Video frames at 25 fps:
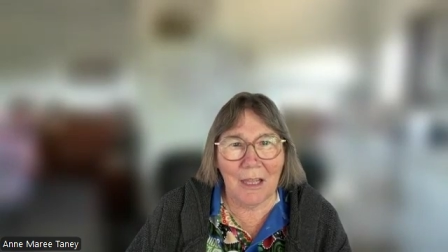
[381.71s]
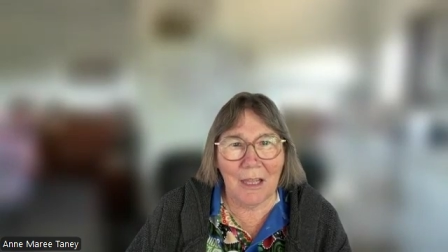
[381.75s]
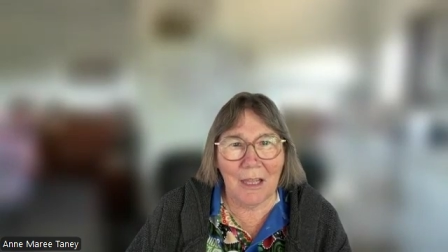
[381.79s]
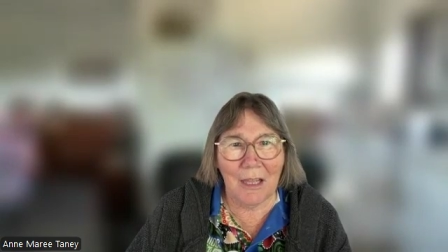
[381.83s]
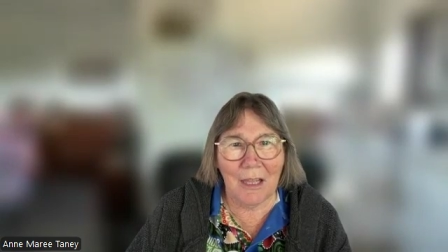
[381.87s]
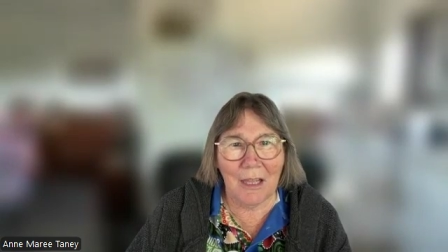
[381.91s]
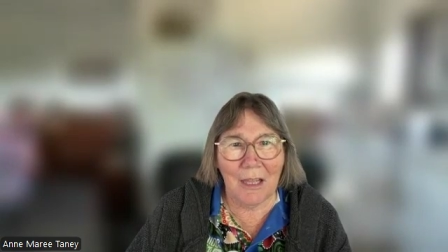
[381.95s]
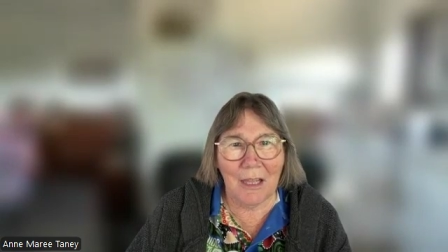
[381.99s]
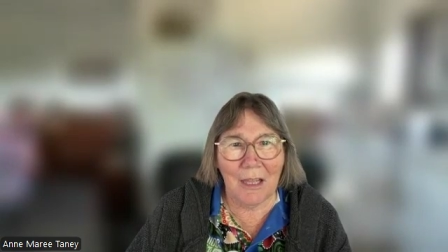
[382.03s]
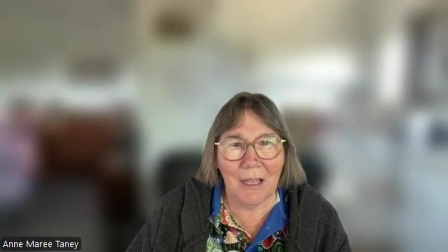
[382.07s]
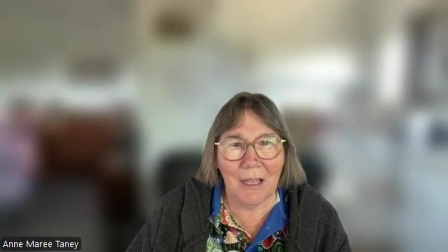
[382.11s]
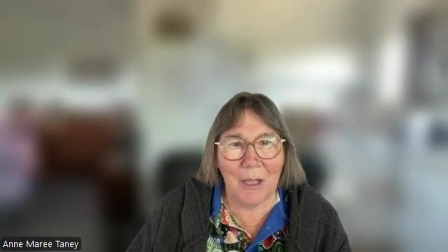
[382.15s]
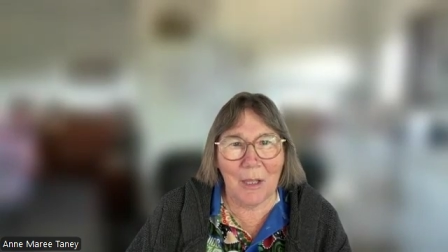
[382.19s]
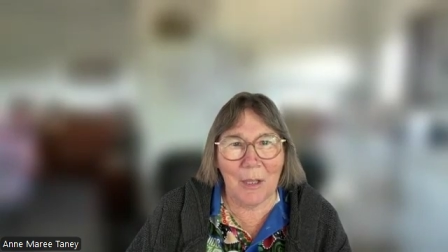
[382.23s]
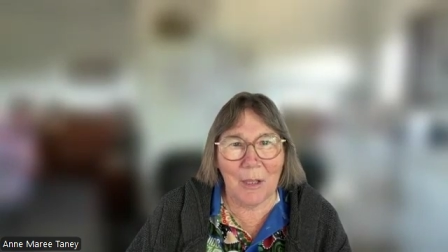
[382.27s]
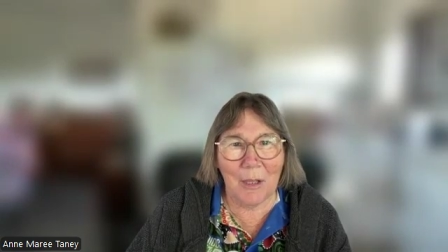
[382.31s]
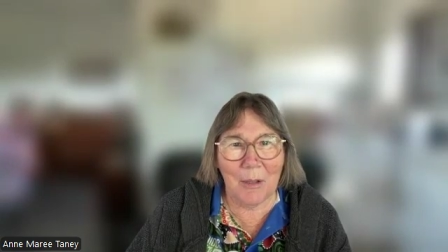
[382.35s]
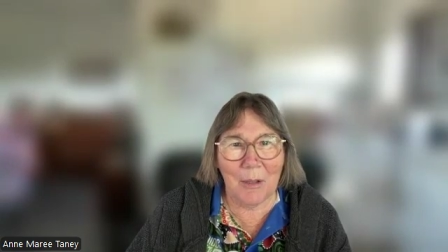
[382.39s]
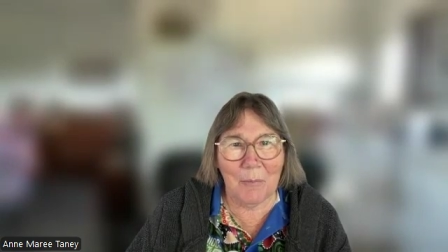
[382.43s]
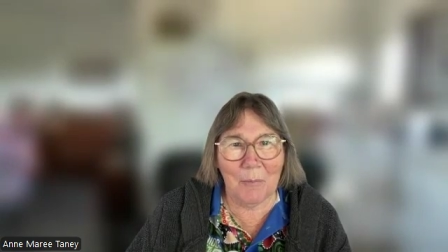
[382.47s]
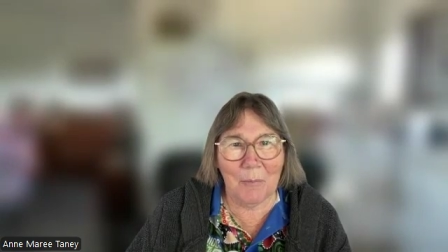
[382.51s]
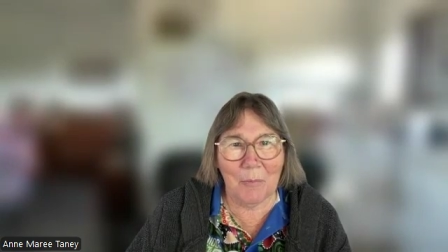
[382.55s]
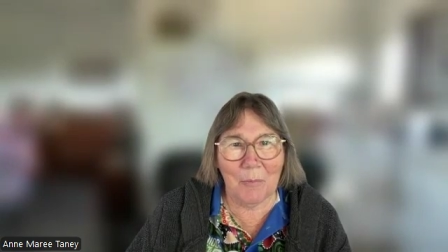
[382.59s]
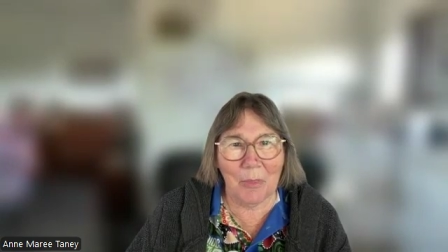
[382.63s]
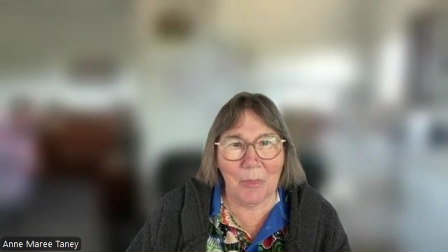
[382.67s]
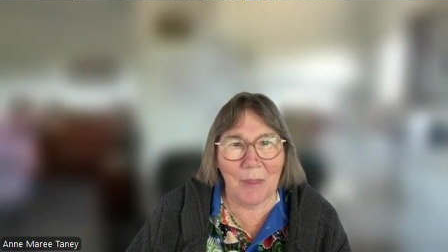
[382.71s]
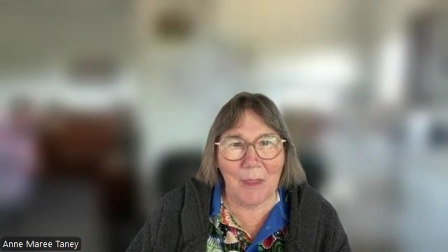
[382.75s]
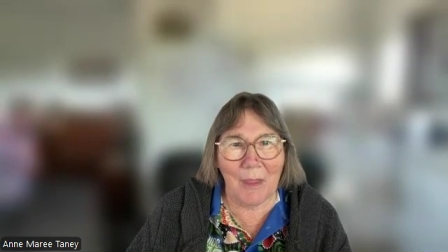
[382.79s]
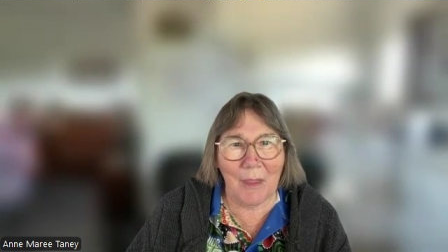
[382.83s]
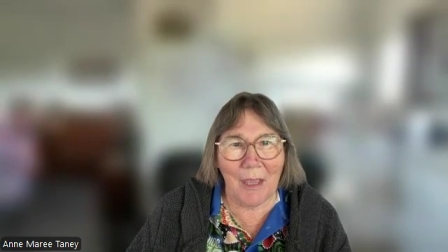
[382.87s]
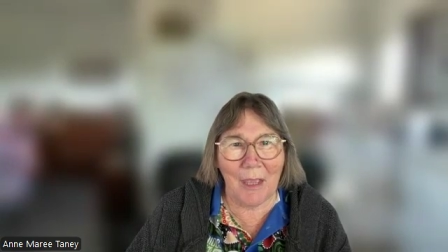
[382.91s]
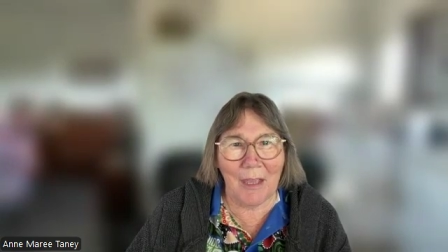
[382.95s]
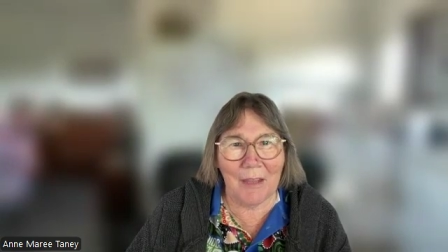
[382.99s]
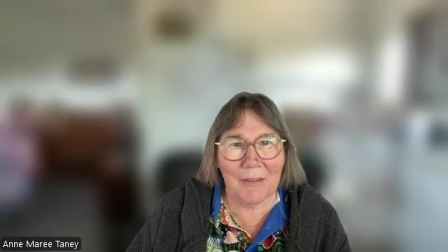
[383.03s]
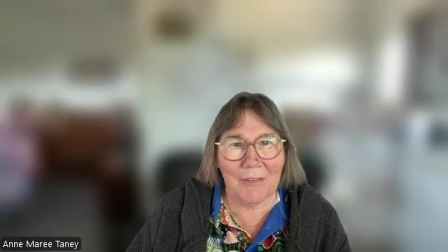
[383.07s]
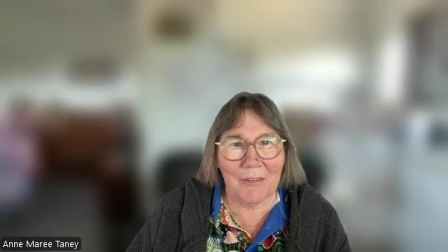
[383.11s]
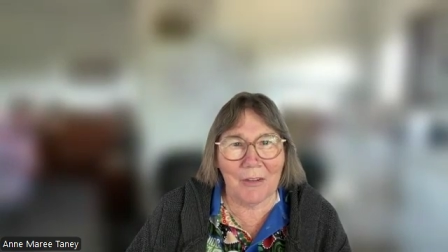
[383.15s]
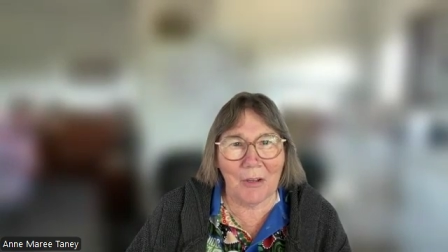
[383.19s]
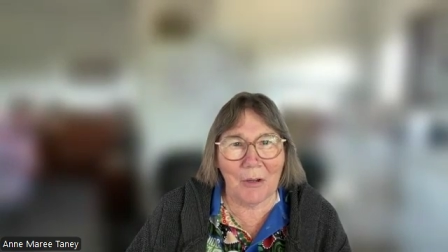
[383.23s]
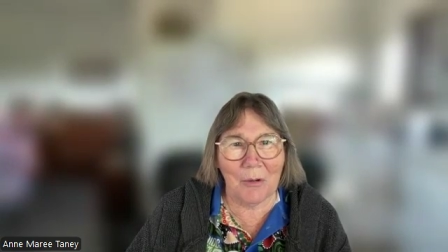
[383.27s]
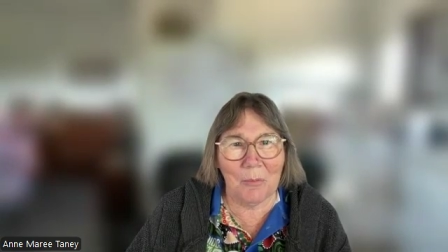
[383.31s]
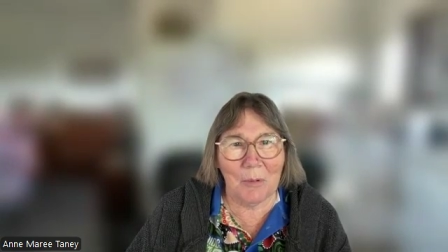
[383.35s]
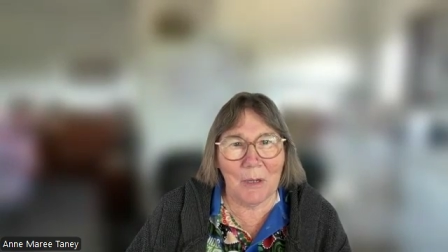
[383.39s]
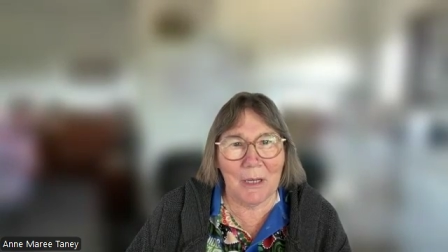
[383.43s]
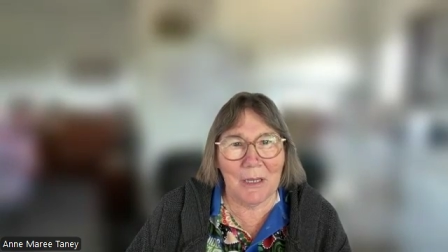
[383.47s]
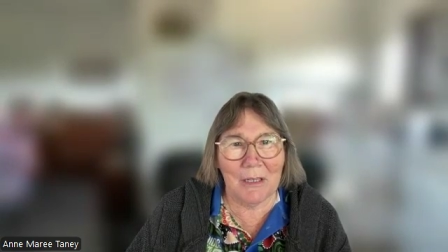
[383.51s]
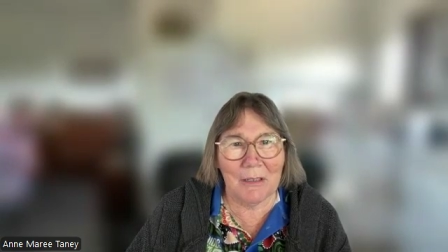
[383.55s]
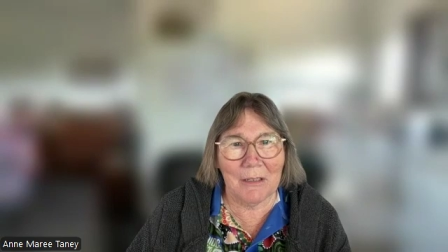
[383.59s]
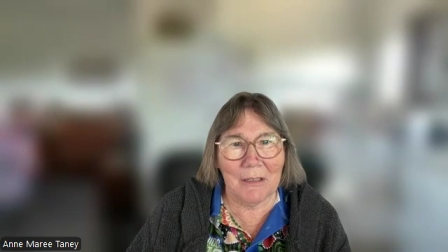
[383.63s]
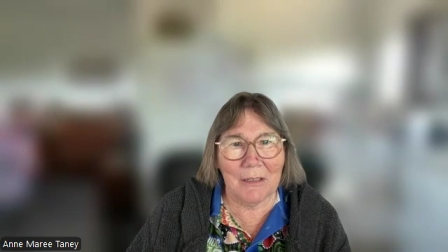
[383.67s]
as I
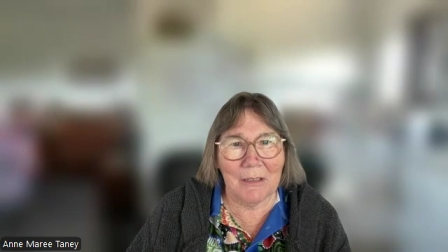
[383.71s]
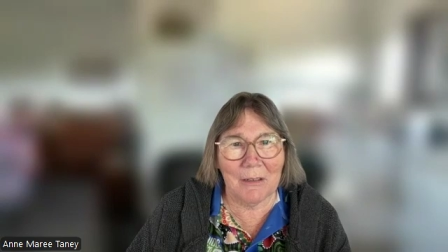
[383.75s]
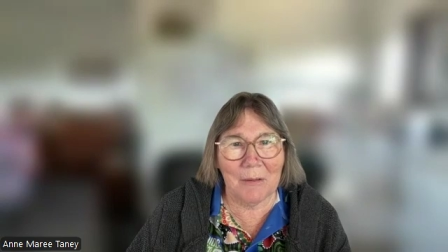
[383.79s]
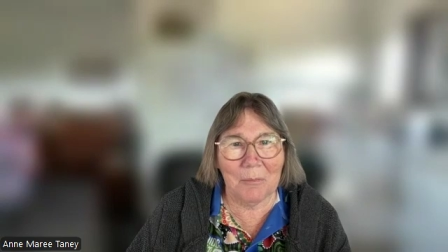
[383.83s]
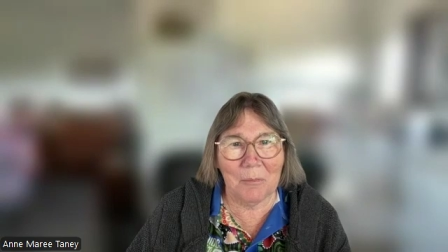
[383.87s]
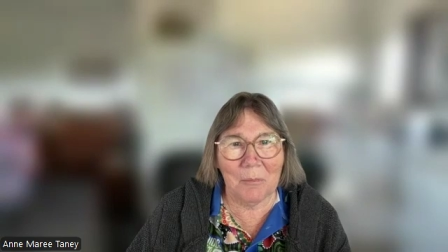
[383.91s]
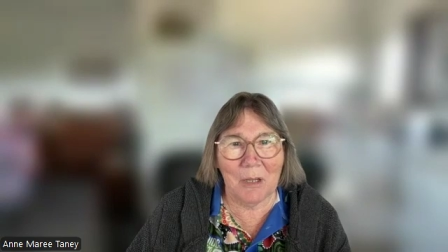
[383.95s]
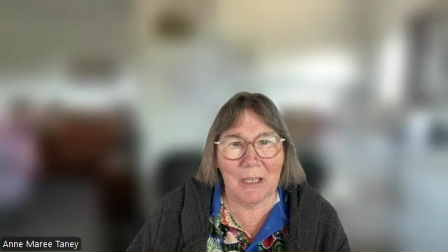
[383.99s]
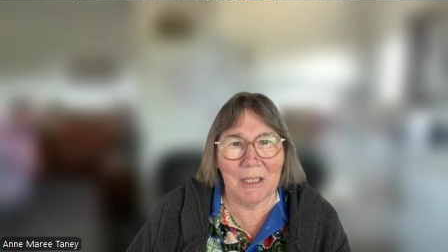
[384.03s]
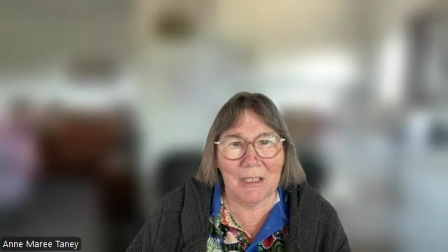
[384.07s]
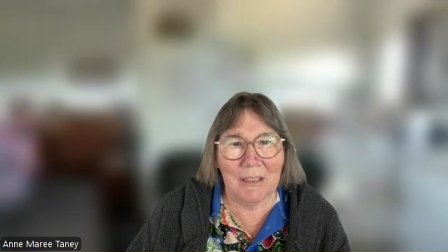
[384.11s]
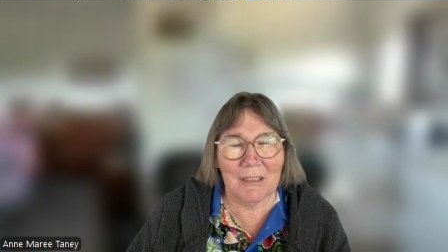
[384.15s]
read it and went,